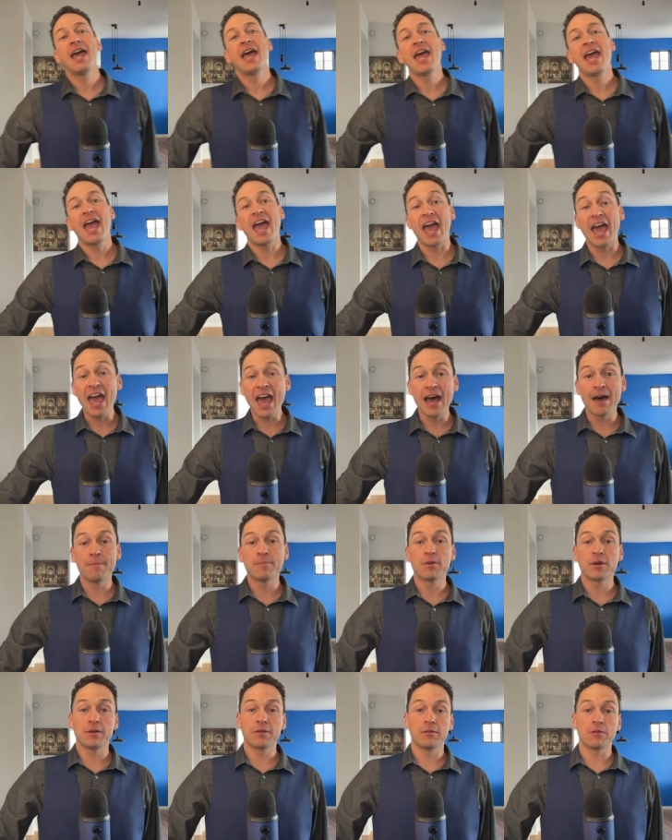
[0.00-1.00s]

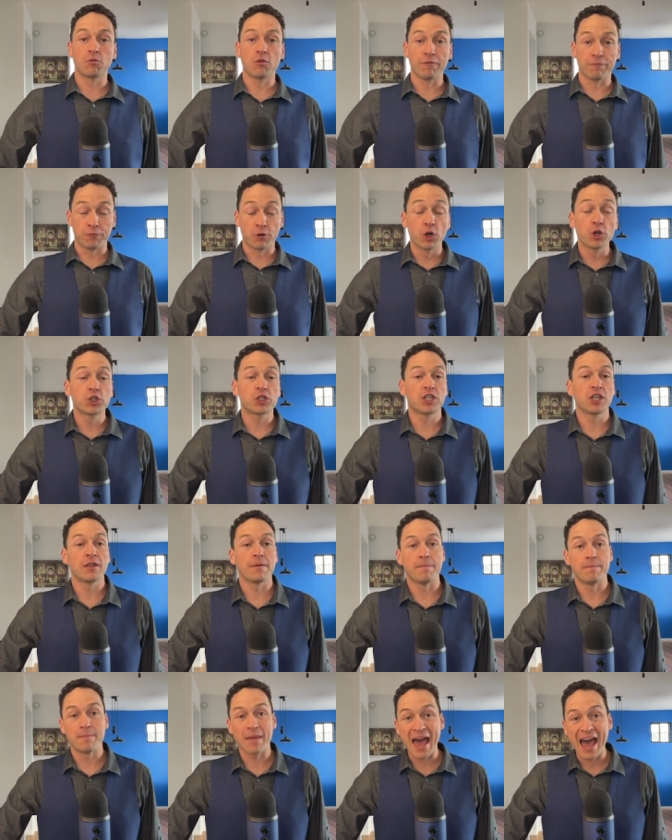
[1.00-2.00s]
M refers to the
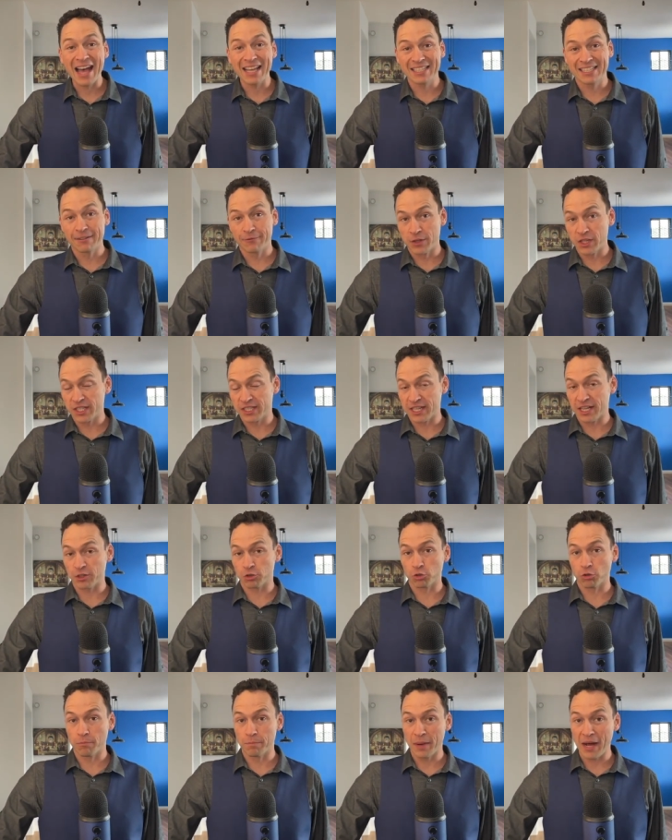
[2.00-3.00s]
mass of the
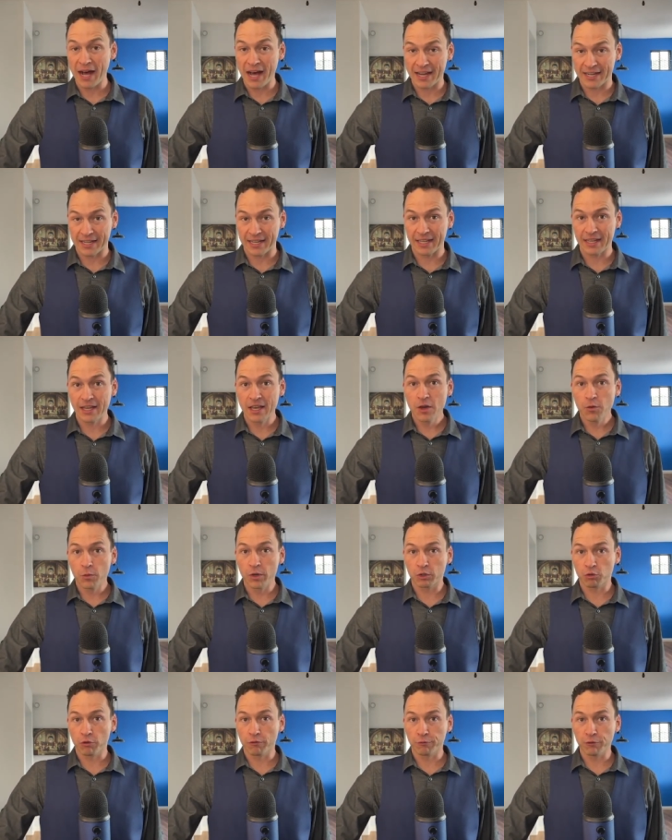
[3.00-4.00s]
central body,
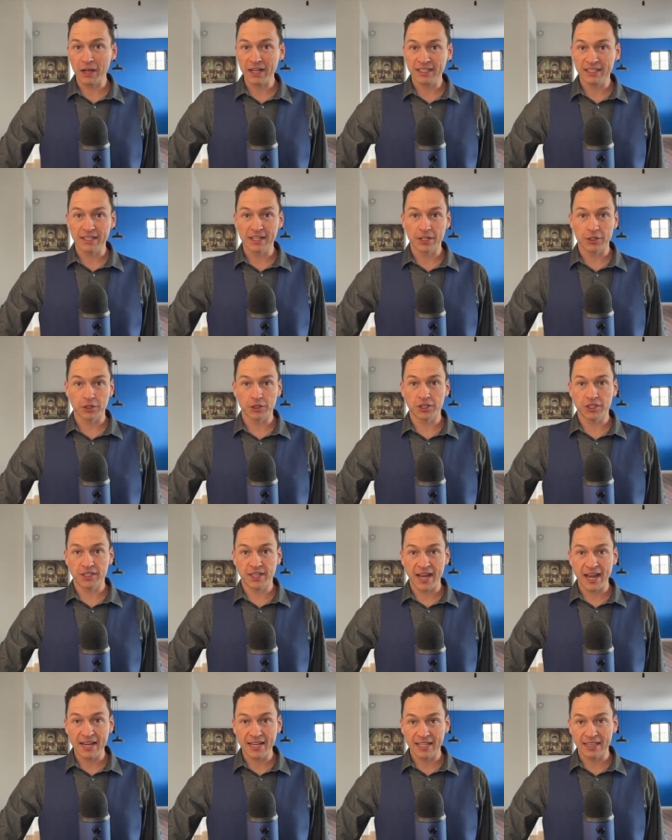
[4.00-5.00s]
which reflects an
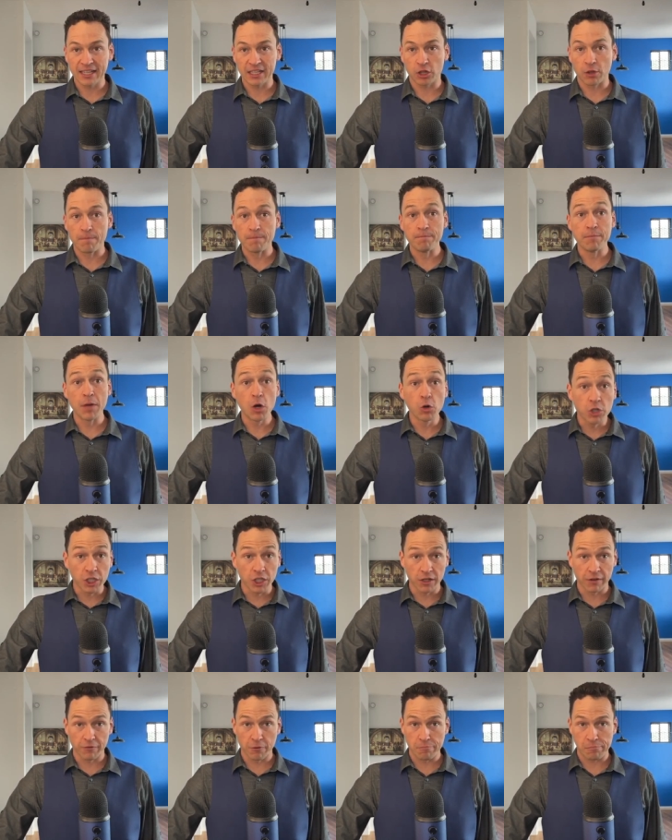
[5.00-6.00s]
understanding that the
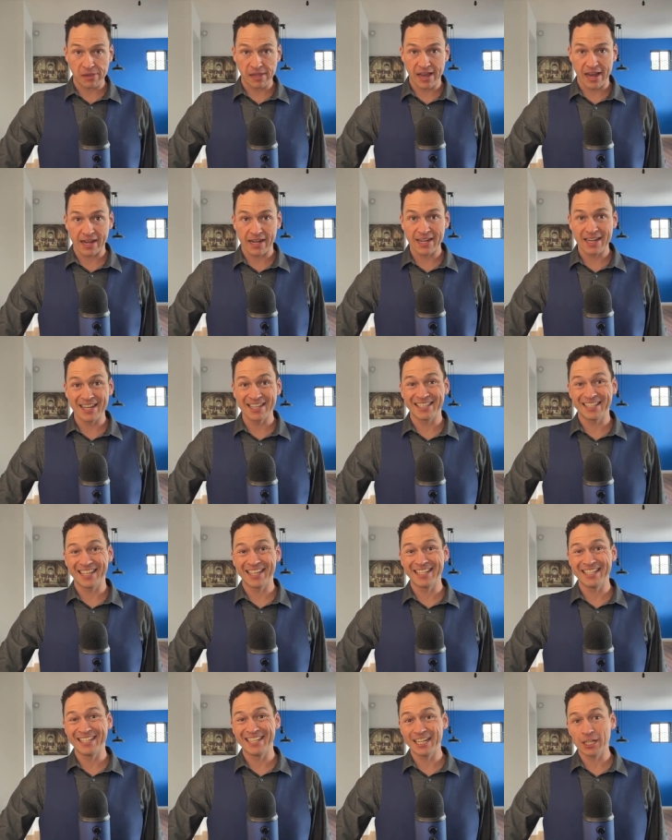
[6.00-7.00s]
motion of the planet is
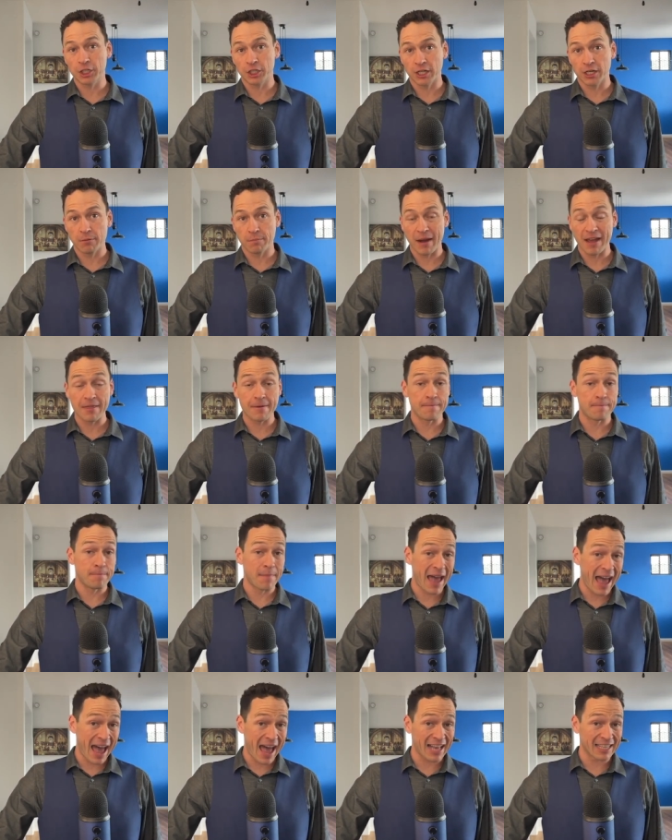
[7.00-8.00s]
conditioned by the
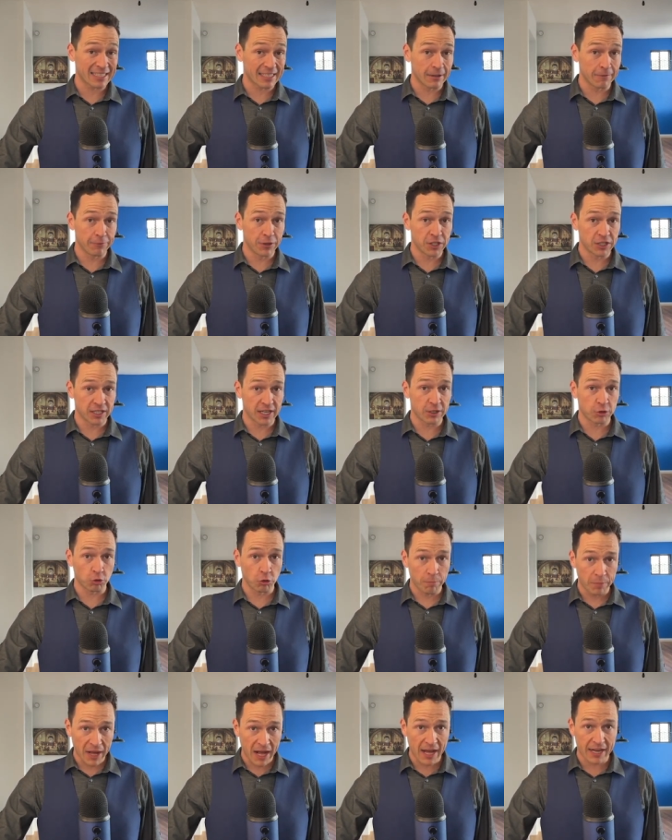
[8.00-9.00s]
mass of the central
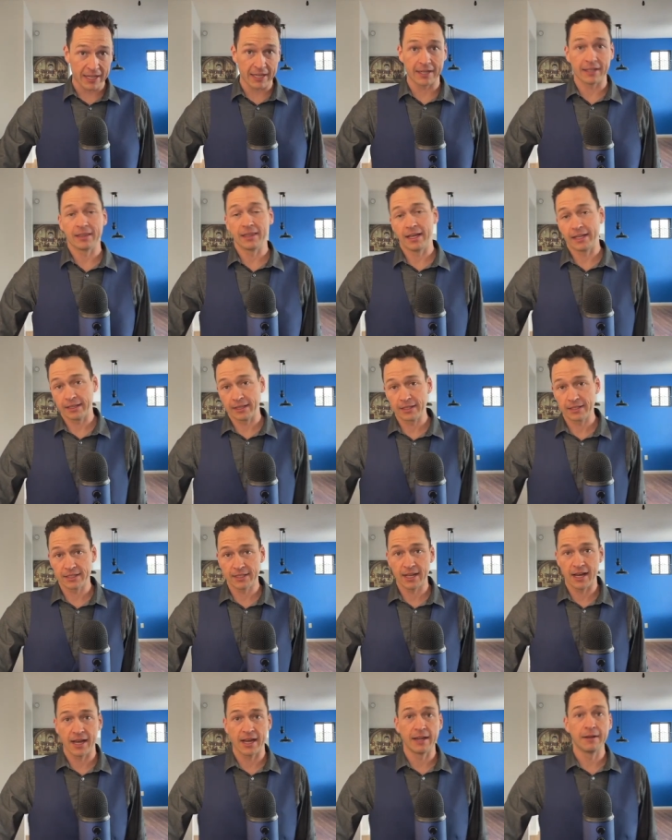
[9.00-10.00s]
body, like the sun.